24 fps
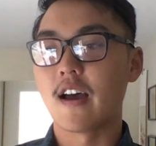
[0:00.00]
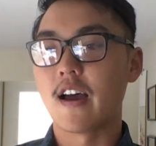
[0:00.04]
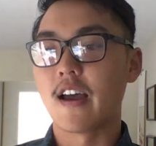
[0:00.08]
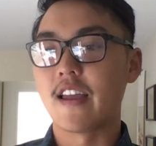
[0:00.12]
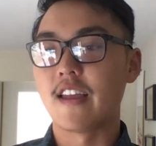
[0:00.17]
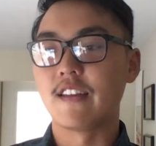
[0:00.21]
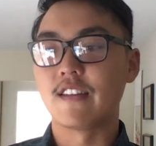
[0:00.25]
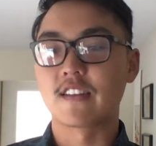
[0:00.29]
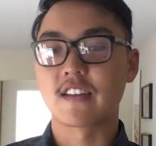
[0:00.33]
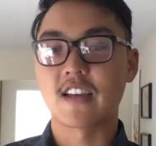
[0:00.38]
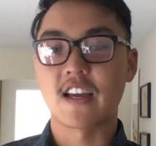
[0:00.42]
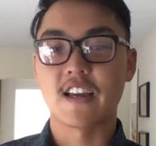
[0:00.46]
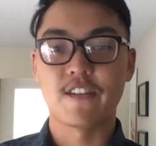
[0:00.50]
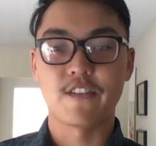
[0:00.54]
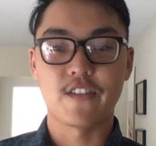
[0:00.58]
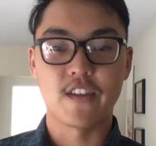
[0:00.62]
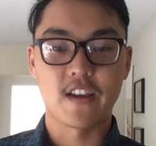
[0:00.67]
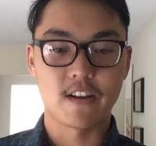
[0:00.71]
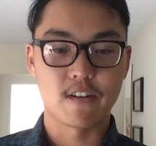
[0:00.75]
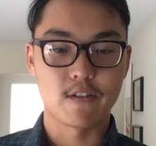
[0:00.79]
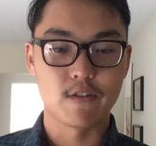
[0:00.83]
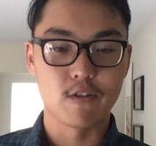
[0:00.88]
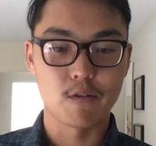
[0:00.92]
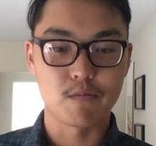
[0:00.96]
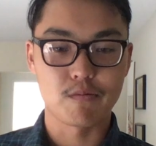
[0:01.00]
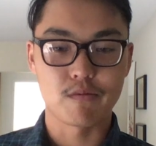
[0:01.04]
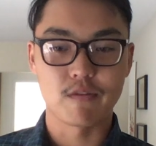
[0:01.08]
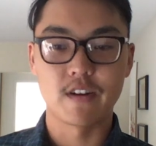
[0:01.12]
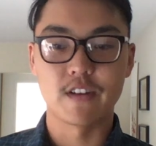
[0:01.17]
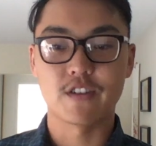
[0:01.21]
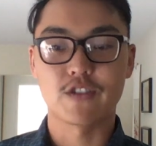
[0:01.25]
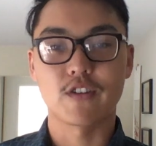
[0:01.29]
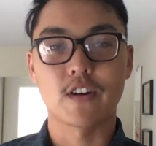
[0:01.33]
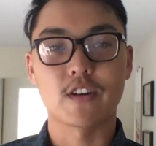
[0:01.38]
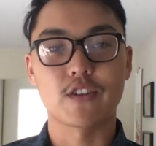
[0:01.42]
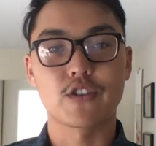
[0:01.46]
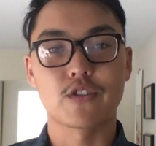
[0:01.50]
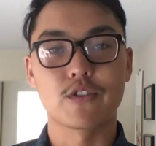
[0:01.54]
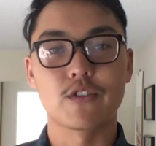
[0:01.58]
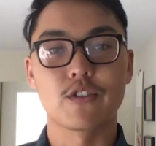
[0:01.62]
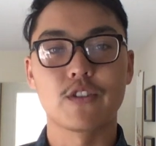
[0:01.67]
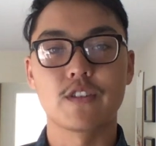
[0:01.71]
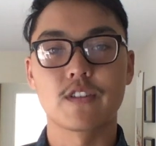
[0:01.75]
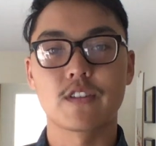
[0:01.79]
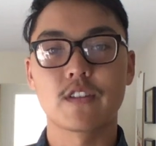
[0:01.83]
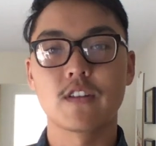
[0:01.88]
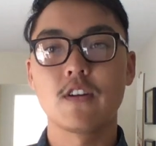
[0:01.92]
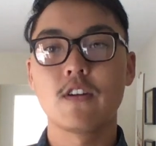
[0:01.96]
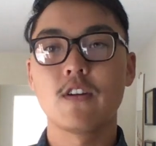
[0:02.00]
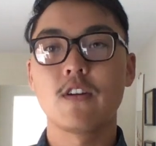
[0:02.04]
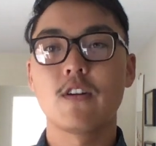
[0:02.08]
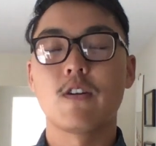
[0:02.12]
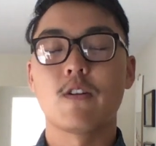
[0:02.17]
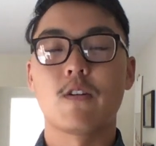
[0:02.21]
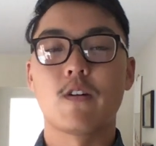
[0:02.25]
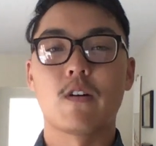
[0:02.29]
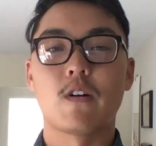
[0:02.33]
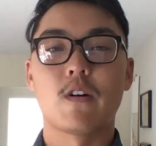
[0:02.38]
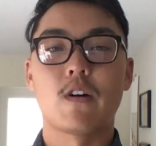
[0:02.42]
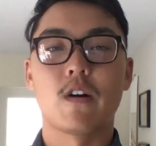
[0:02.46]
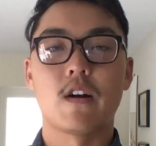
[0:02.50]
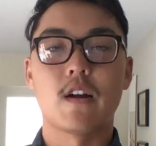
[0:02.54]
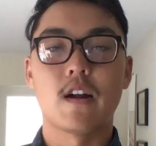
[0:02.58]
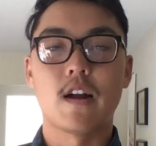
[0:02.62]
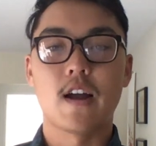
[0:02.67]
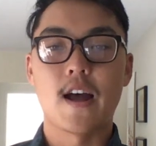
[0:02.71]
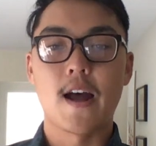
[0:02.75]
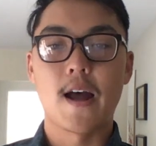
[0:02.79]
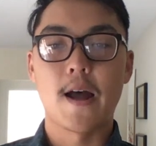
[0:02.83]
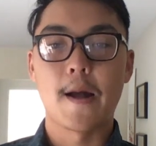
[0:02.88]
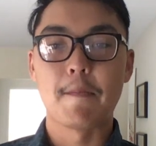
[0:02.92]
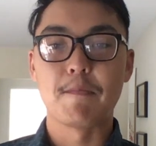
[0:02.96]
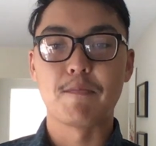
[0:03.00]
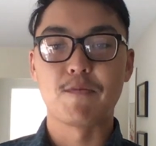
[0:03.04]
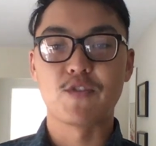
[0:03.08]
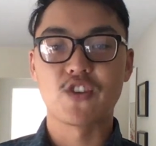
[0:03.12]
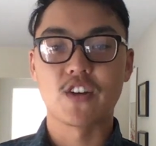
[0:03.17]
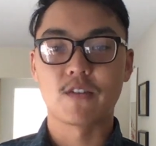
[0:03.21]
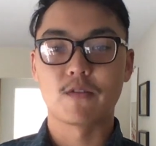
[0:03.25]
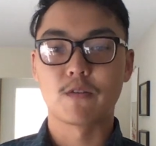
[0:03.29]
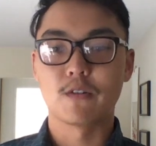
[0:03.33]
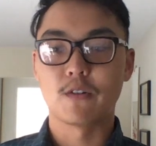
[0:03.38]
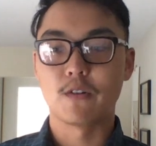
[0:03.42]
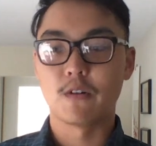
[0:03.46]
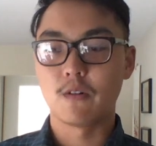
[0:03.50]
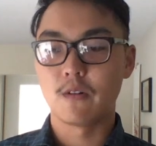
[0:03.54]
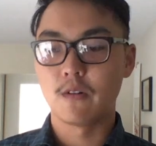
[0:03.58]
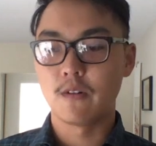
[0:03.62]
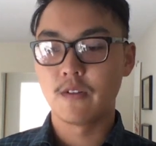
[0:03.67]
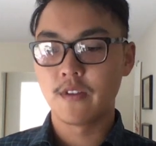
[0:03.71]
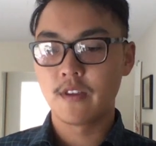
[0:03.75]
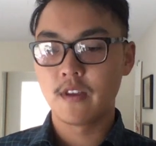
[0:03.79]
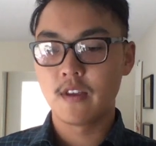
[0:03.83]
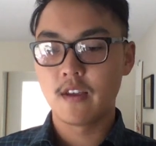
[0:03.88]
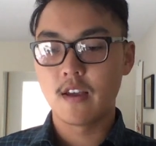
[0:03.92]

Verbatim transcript: in kind of like corporate structures or general